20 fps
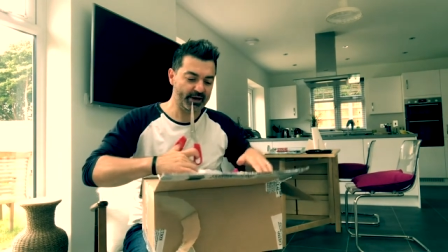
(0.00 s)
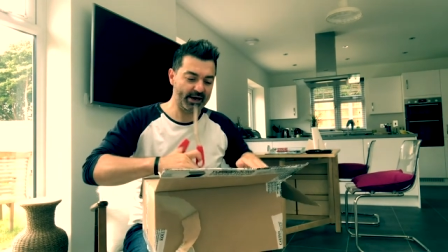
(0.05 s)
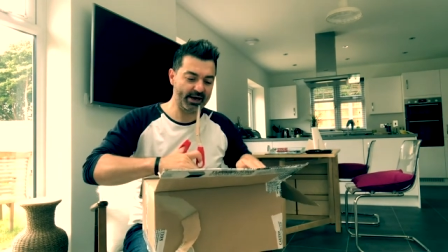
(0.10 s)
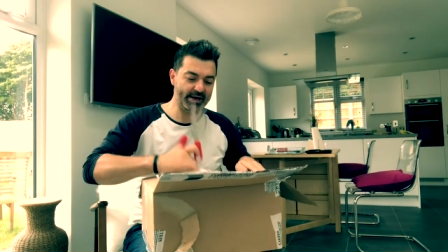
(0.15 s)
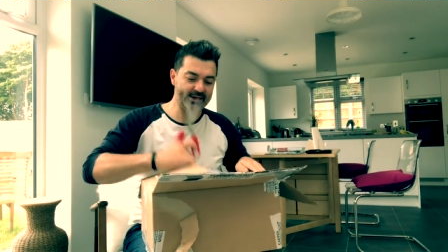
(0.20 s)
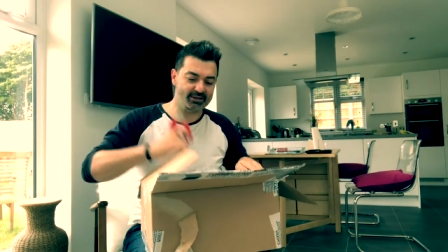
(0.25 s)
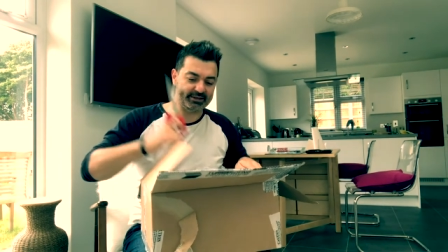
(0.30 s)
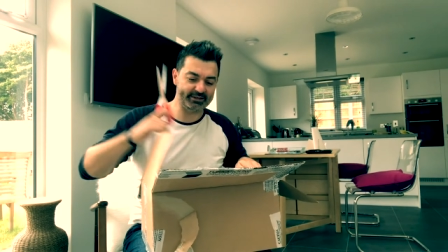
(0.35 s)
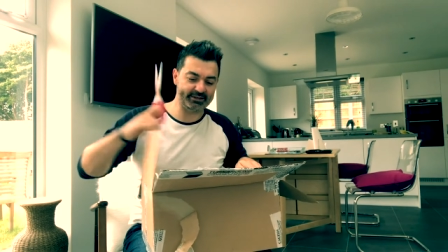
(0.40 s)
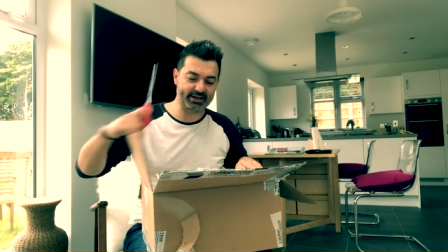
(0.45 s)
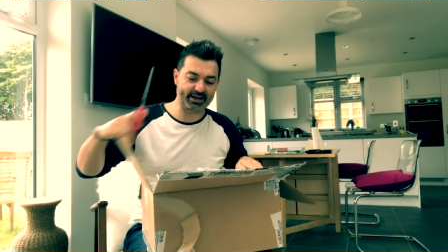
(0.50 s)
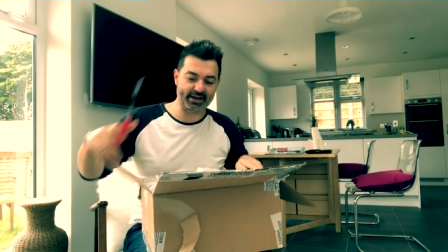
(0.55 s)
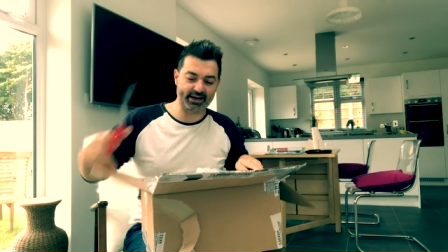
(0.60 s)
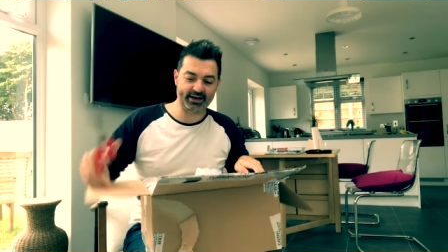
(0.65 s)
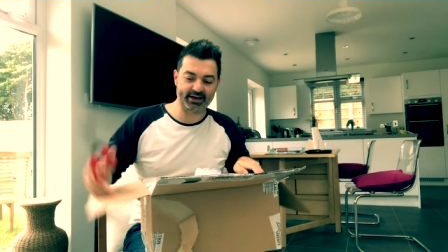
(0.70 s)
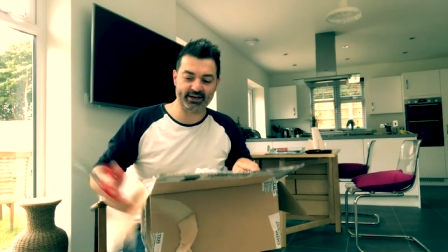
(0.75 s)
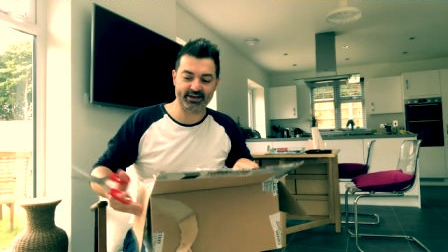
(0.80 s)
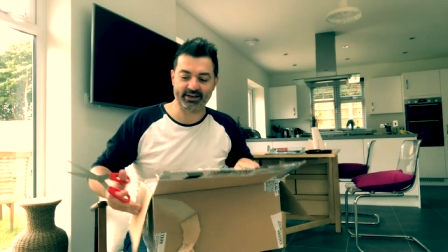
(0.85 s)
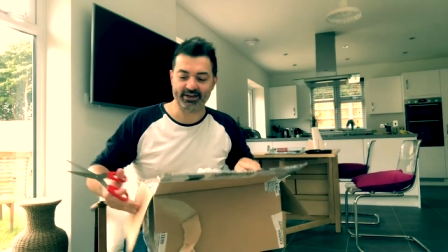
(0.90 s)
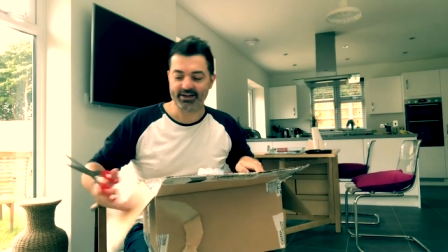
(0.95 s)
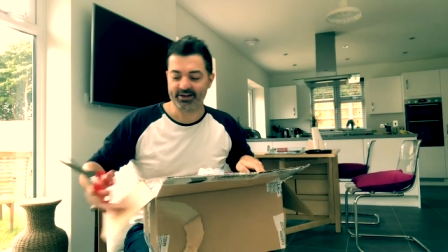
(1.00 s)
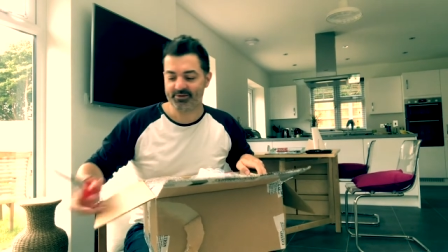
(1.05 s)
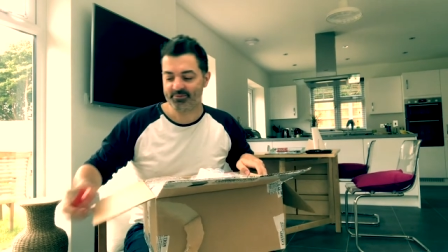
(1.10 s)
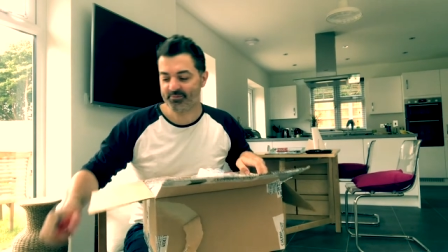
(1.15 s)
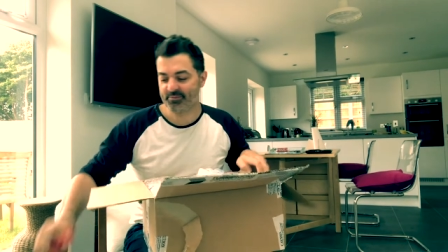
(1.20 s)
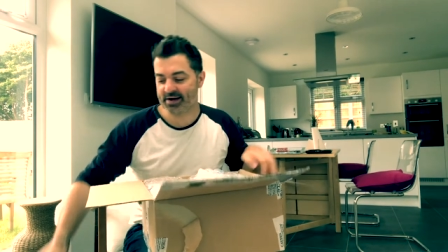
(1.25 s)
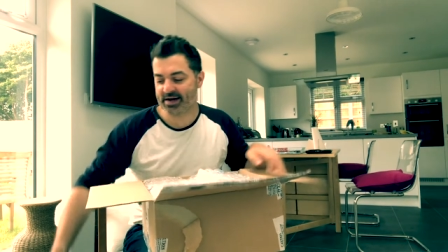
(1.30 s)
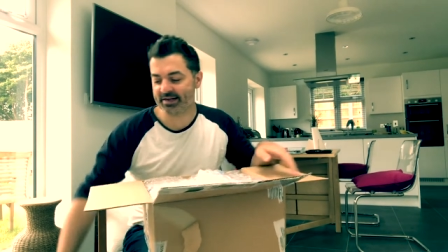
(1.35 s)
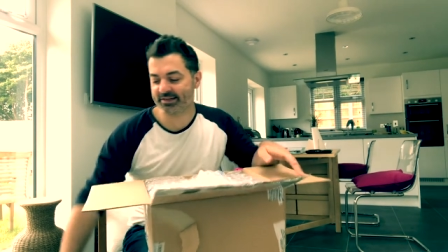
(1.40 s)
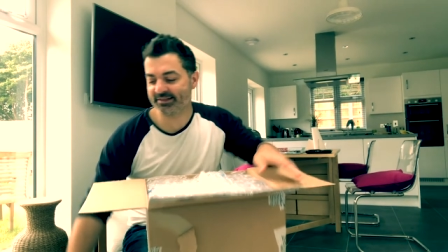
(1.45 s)
And
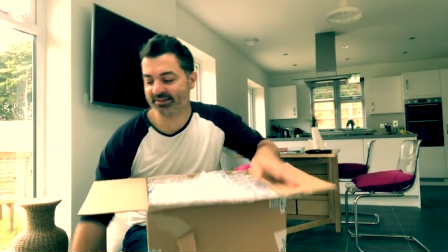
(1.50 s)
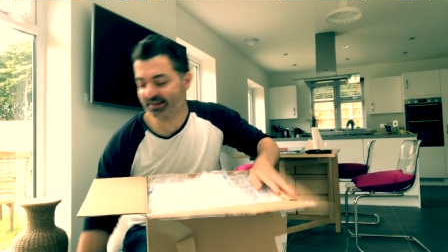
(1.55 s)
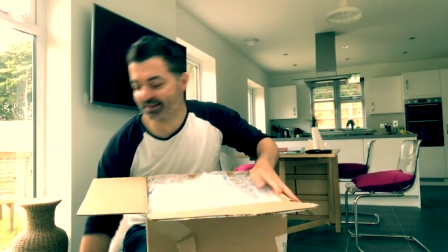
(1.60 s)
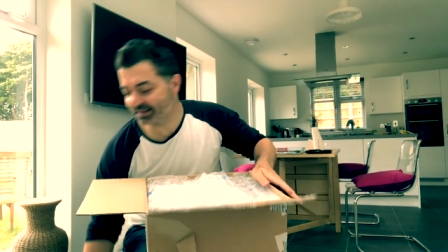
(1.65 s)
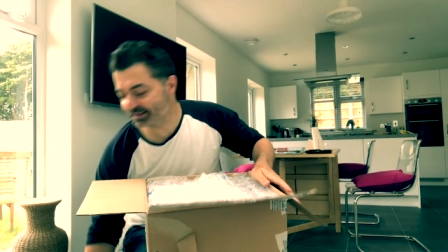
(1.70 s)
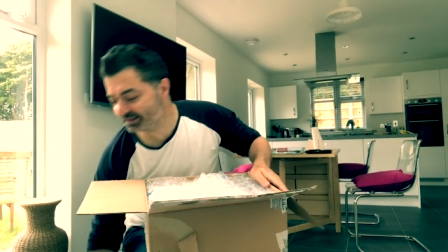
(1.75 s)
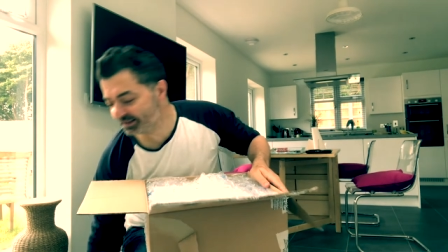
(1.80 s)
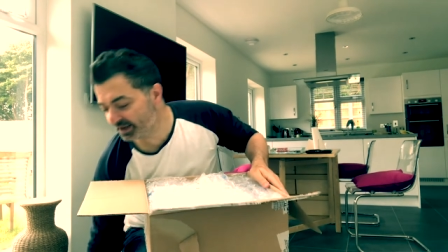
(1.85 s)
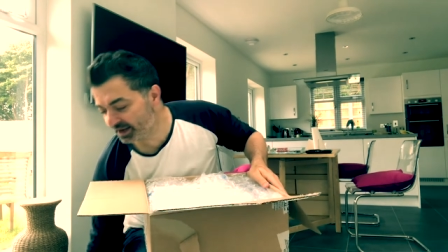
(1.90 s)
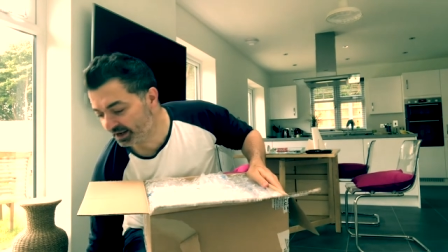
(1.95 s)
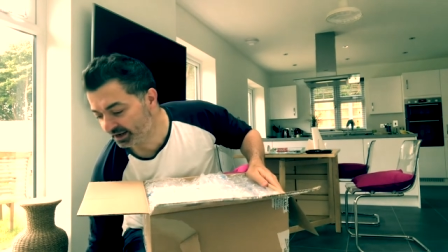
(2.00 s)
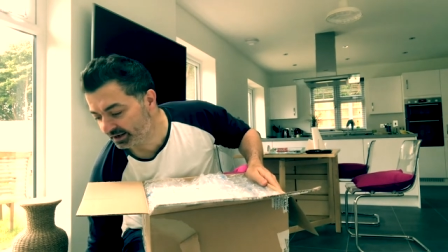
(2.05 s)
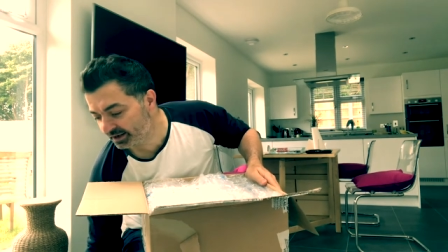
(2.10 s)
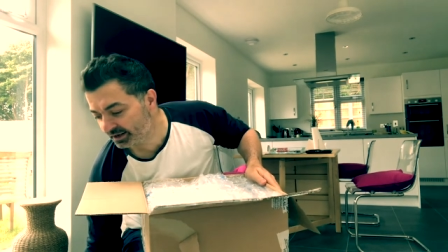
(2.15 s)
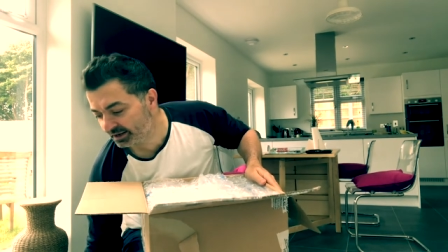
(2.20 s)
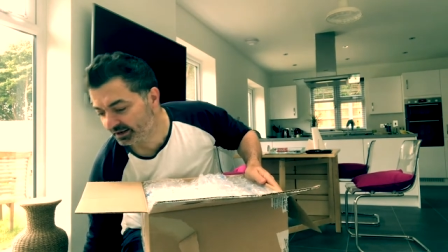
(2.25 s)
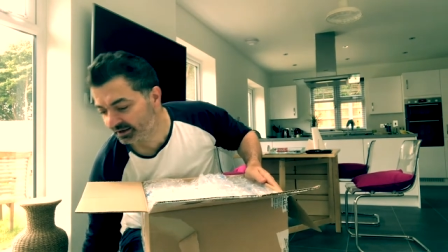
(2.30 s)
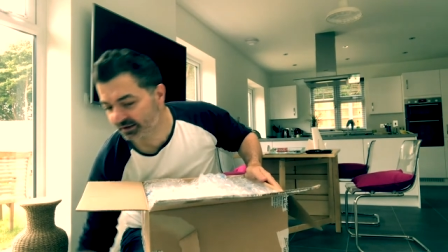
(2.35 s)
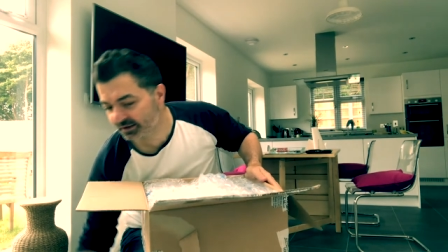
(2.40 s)
Matt is a